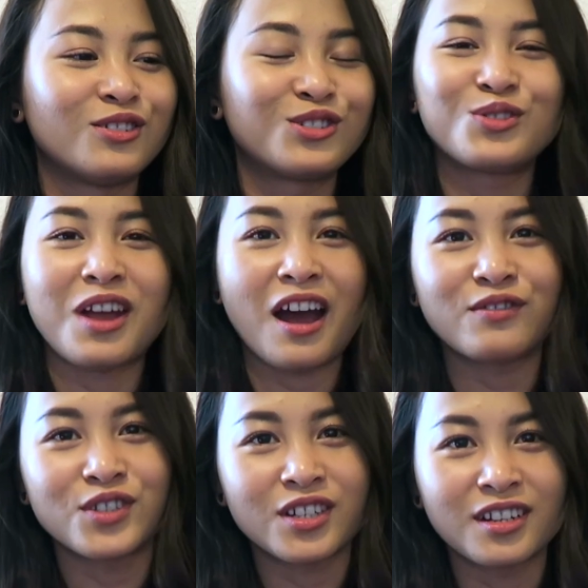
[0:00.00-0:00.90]
soon
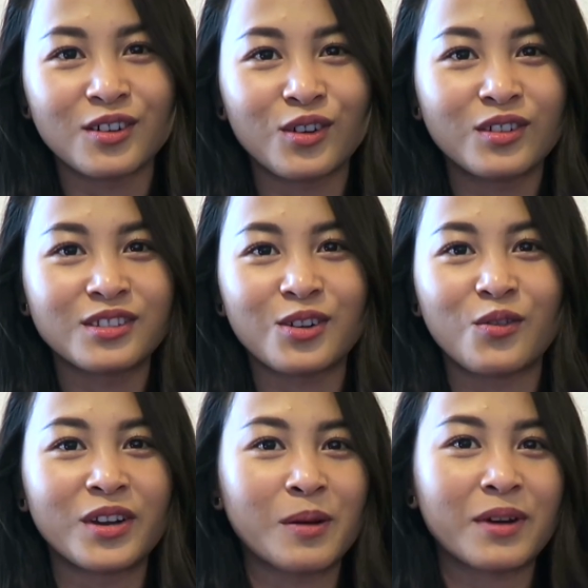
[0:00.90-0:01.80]
after, you know,
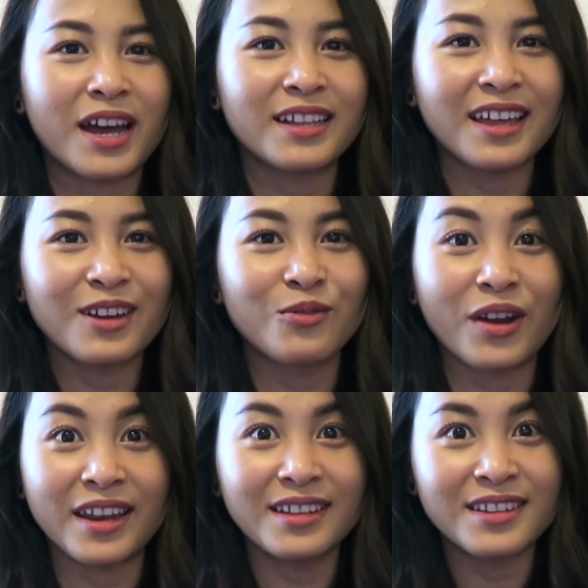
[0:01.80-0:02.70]
when I'm kind of like
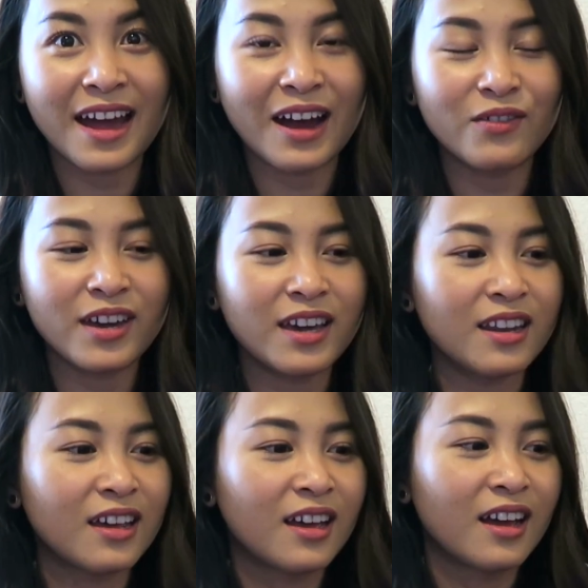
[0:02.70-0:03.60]
ready to have
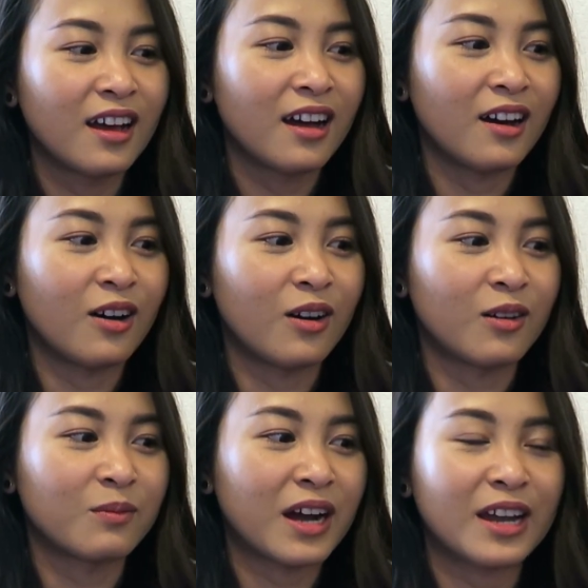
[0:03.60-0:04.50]
it,
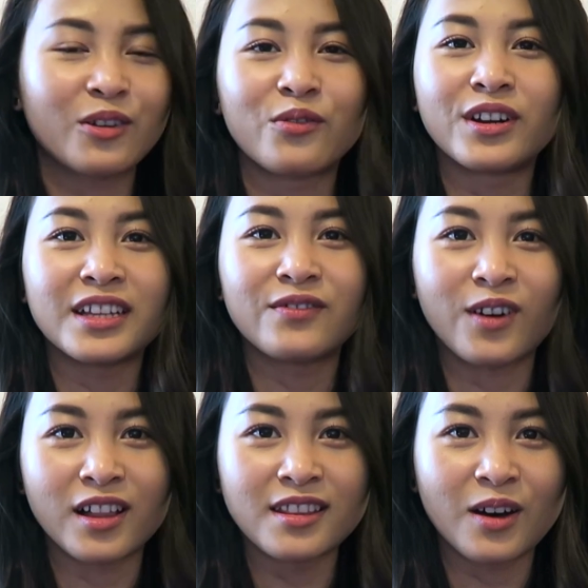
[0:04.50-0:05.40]
kind of really
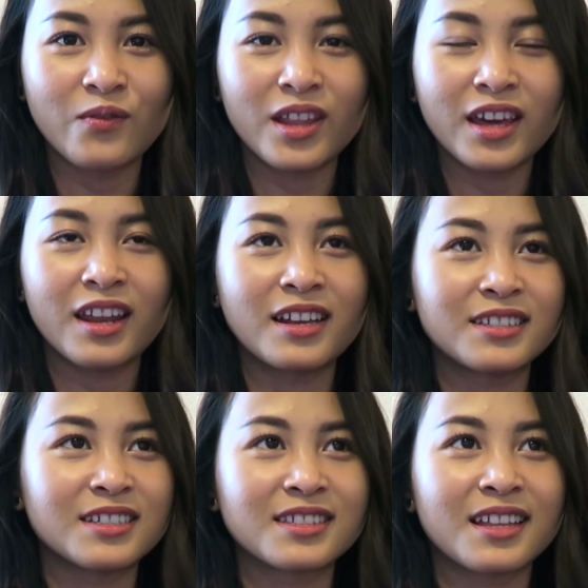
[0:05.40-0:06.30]
fall in love with it.
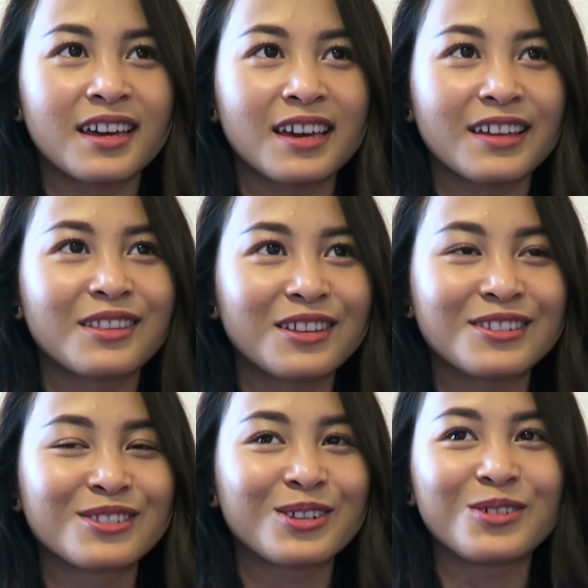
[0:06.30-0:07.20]
It's just like
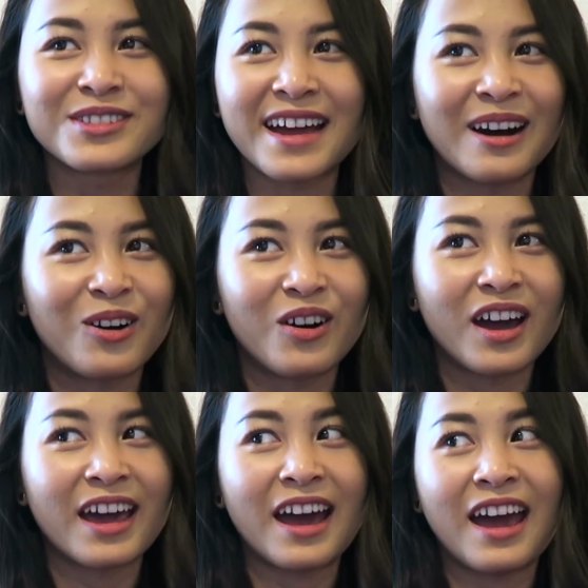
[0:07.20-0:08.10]
it's sold out
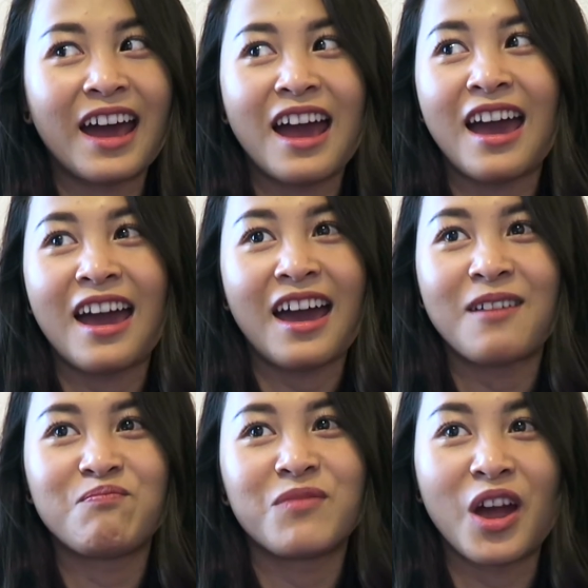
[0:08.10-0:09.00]

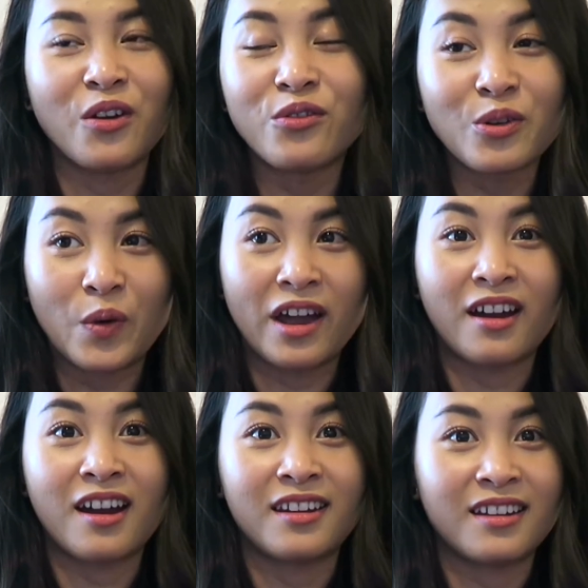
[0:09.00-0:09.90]

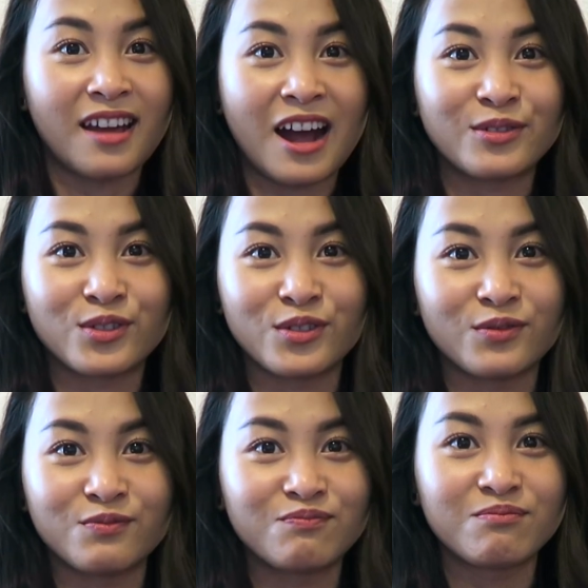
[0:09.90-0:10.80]
everywhere, and then I have to,
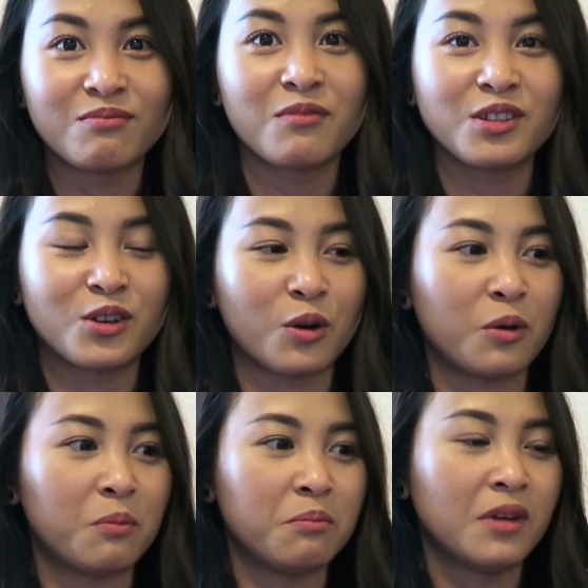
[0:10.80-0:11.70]
you know,